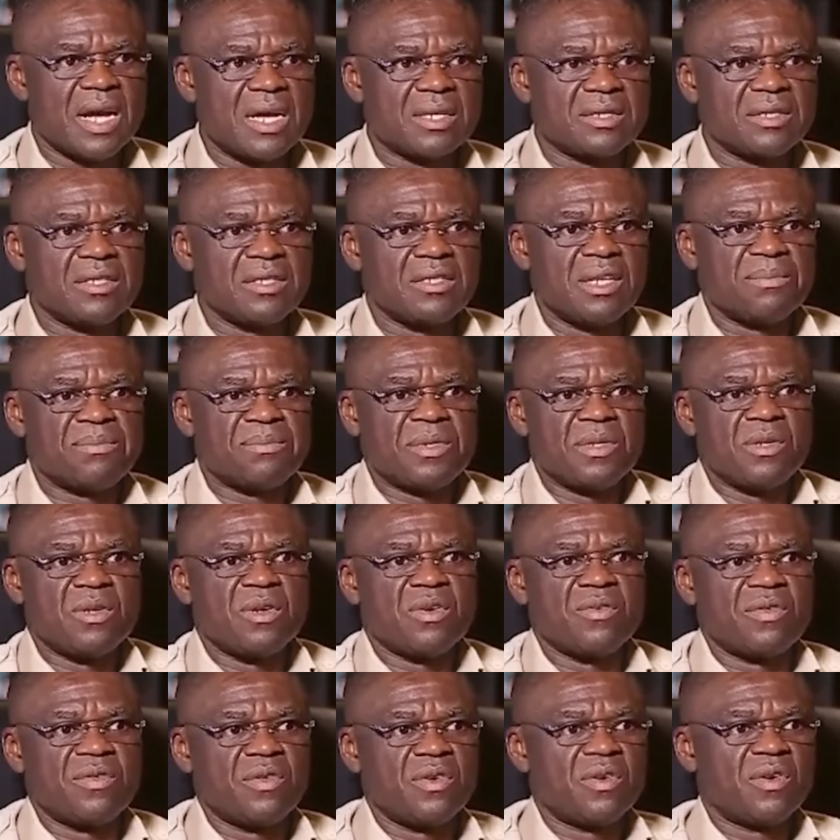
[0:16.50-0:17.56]
as the Deputy
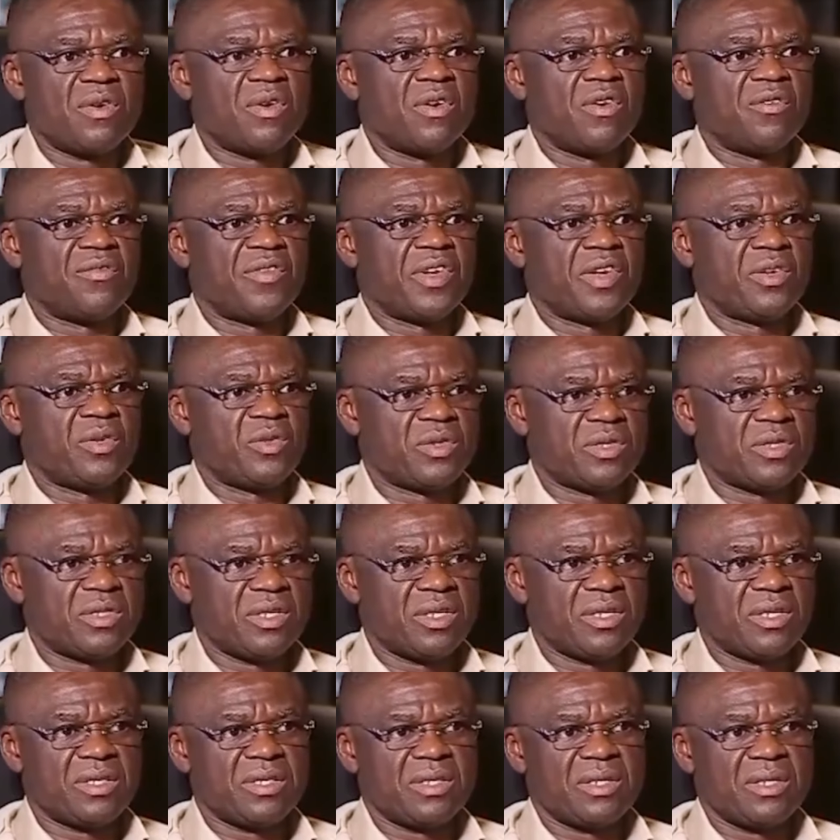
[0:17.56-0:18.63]
Governor of Edo
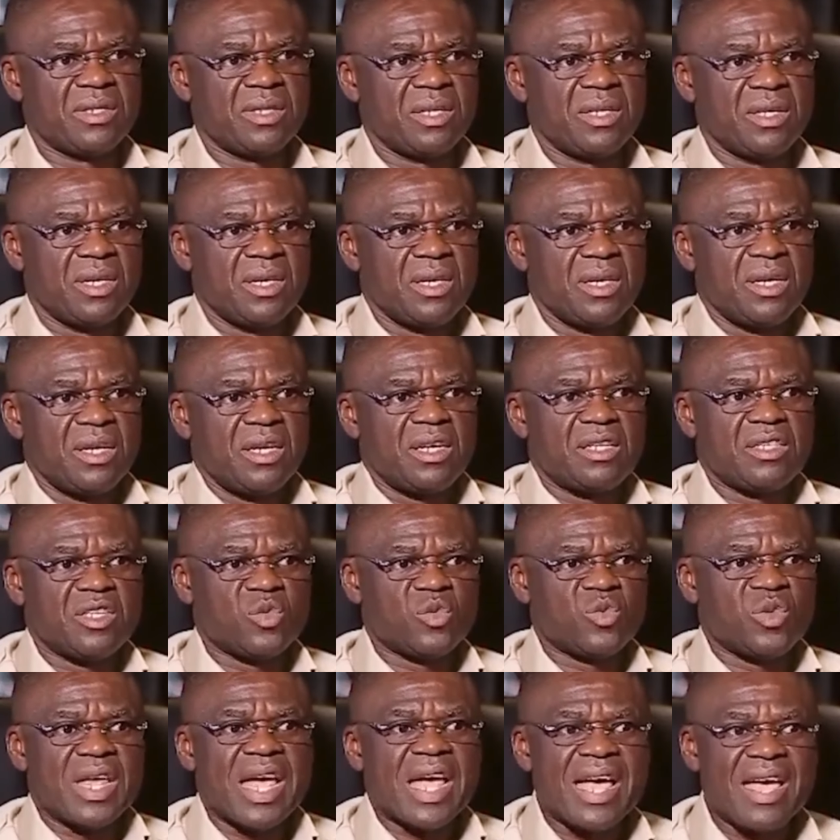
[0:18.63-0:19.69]
State. It
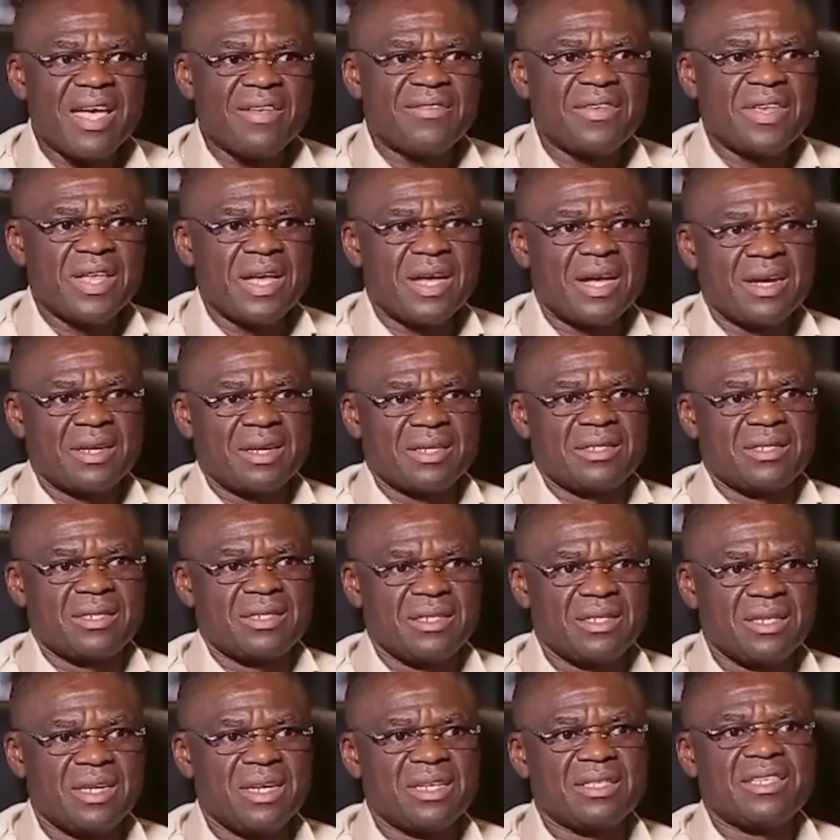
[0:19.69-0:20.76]
is with heavy heart,
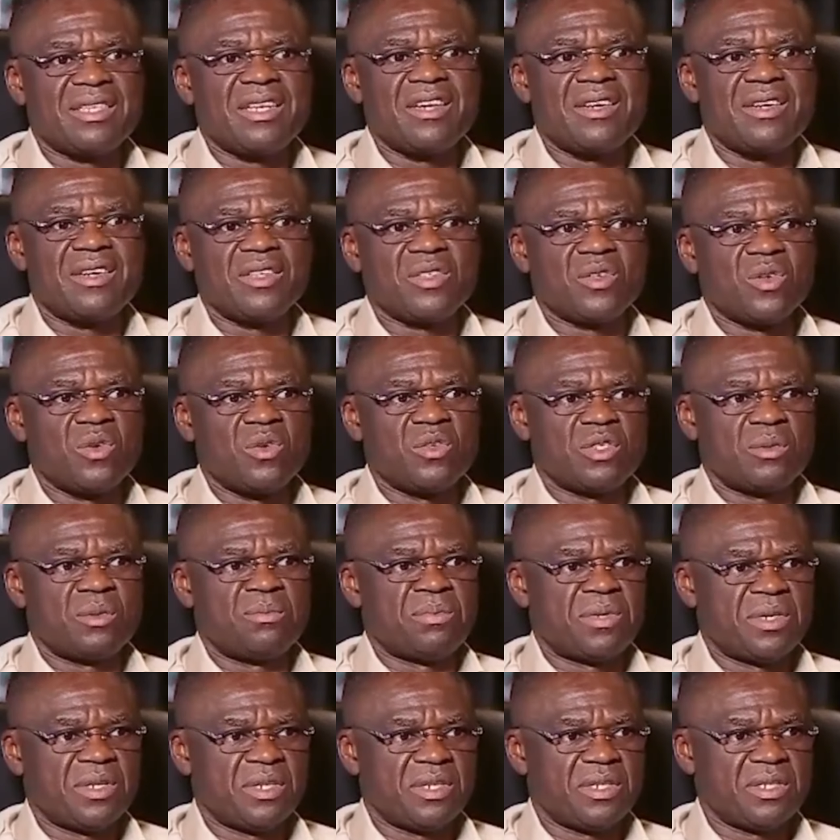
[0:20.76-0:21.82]
yet a resolute
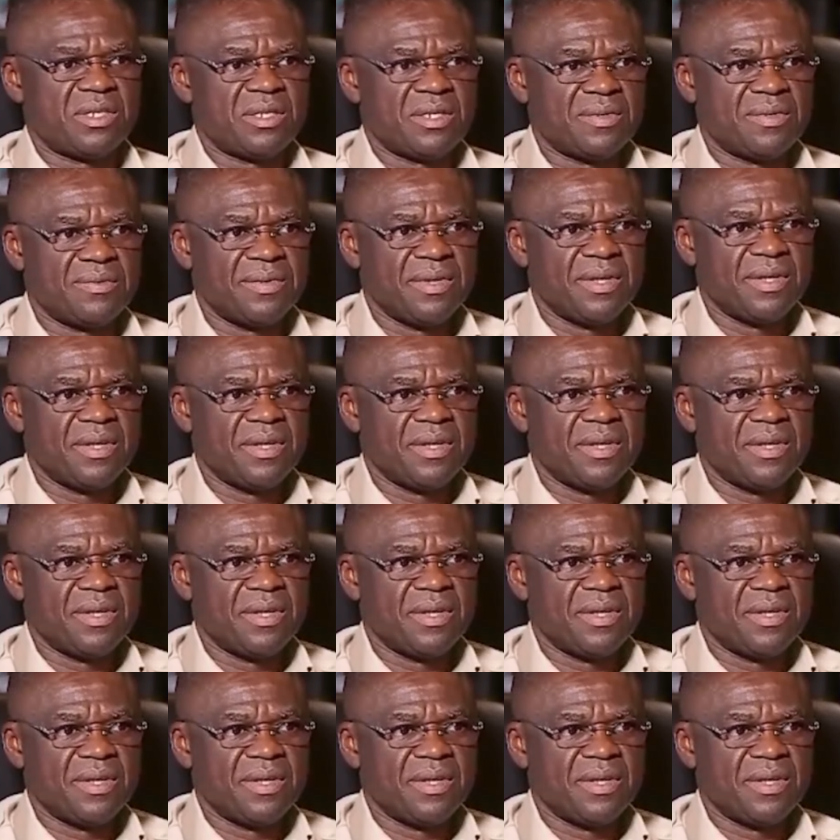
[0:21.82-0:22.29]
spirit,